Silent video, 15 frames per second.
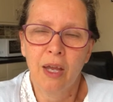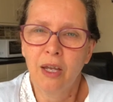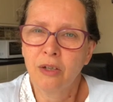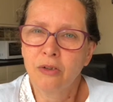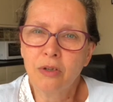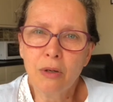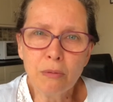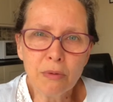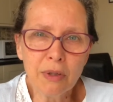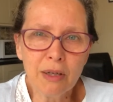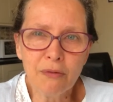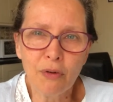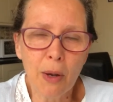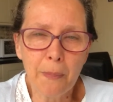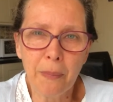Don't
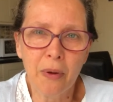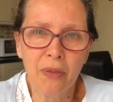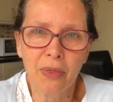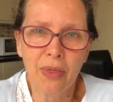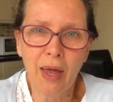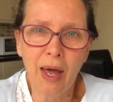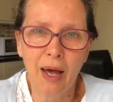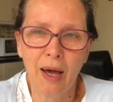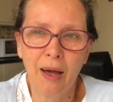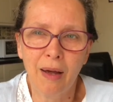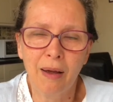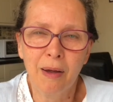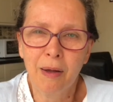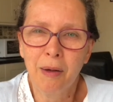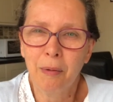give up on
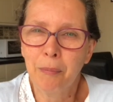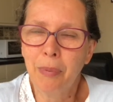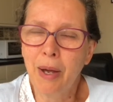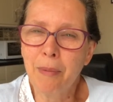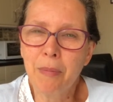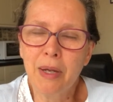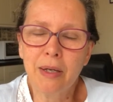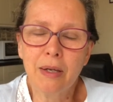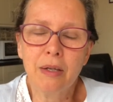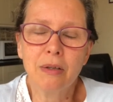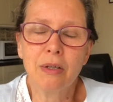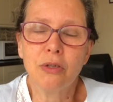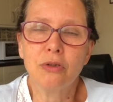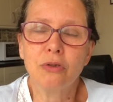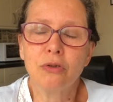that by making
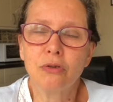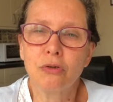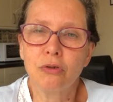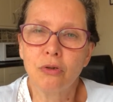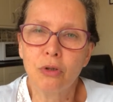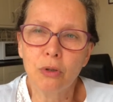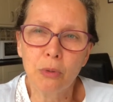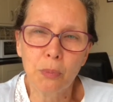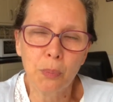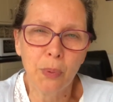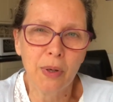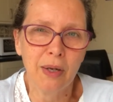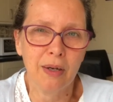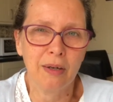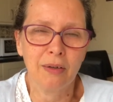this
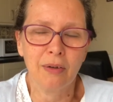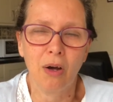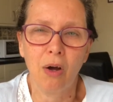stupid,